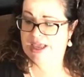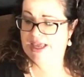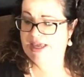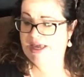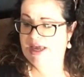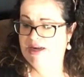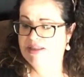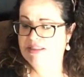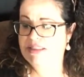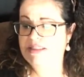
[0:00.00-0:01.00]
And
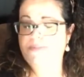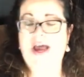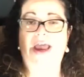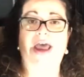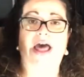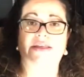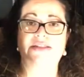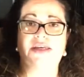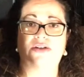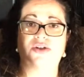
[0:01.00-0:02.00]
this is by
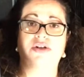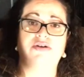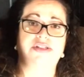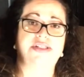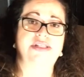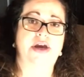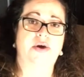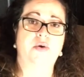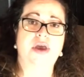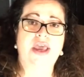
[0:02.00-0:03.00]
Alexandra
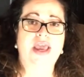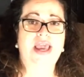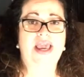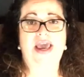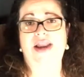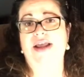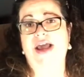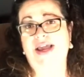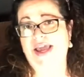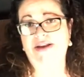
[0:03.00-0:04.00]
Christo. And
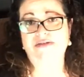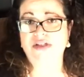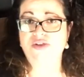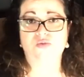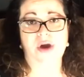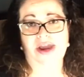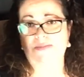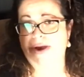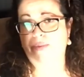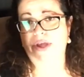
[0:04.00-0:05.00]
again, it's right in
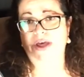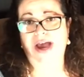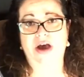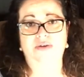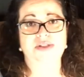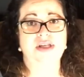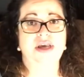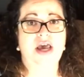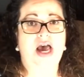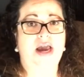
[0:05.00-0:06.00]
my wheelhouse.
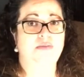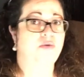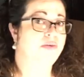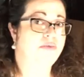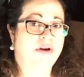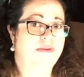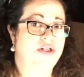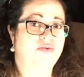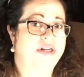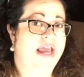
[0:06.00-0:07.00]
I will pretty
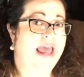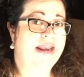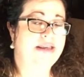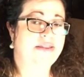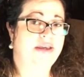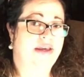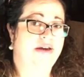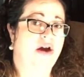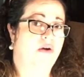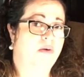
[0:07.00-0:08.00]
much read
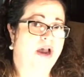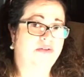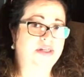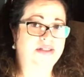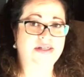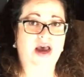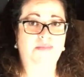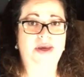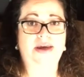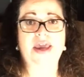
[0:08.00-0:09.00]
anything around this
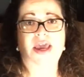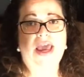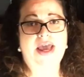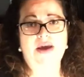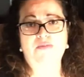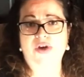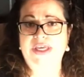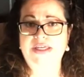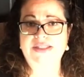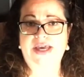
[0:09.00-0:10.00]
topic, and I'm
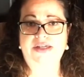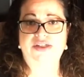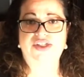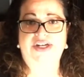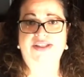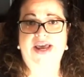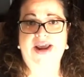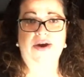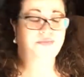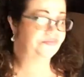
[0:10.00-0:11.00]
really excited to check that
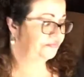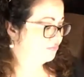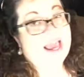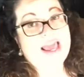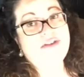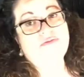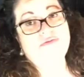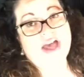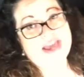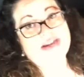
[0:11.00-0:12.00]
out. And
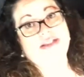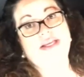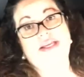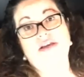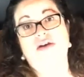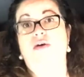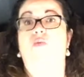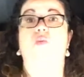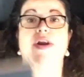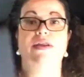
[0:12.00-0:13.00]
finally,
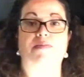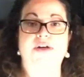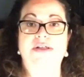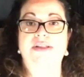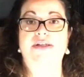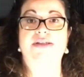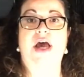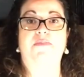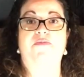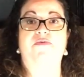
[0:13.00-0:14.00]
one of the books that's
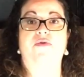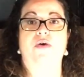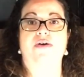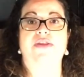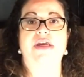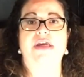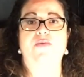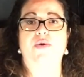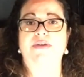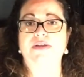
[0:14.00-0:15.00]
up for the
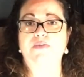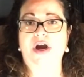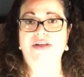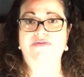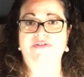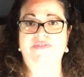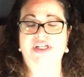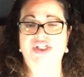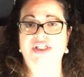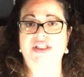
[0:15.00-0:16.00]
Women's Prize for
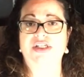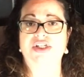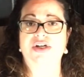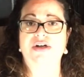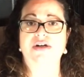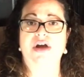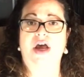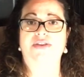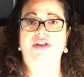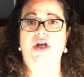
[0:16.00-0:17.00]
Fiction this year
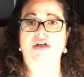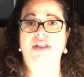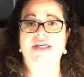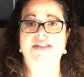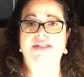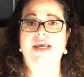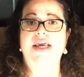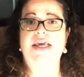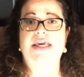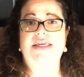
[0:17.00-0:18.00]
on the long list
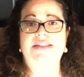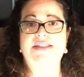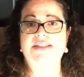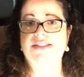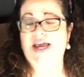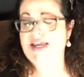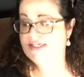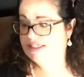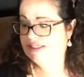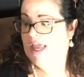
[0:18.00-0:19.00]
is
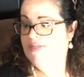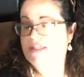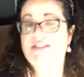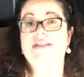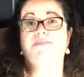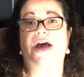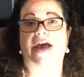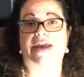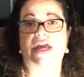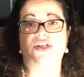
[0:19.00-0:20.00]
Sight, and this is
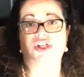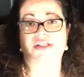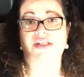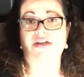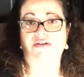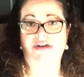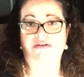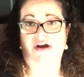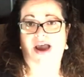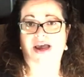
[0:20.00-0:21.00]
by Jessie
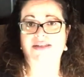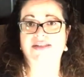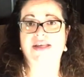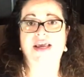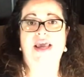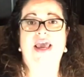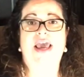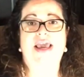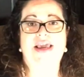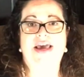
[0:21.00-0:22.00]
Greengrass.
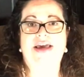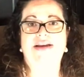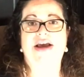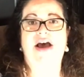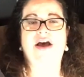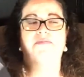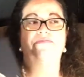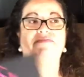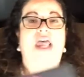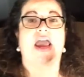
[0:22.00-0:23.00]
And
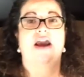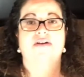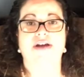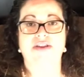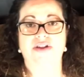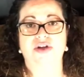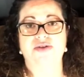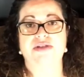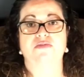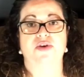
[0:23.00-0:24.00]
Eric of the
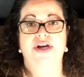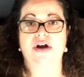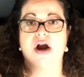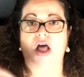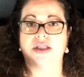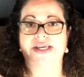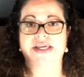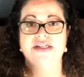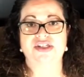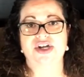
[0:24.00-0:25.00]
Lonesome Reader, I'll link
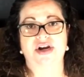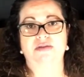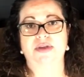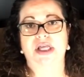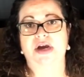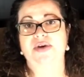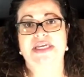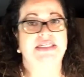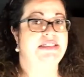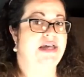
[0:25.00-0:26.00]
his channel below.
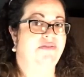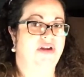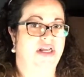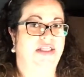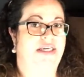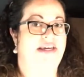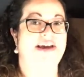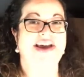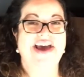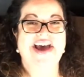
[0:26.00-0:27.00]
He definitely
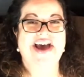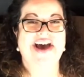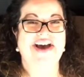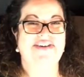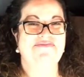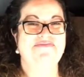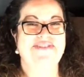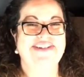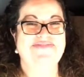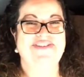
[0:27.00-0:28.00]

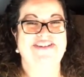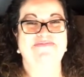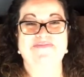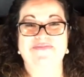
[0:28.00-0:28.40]
pushed me to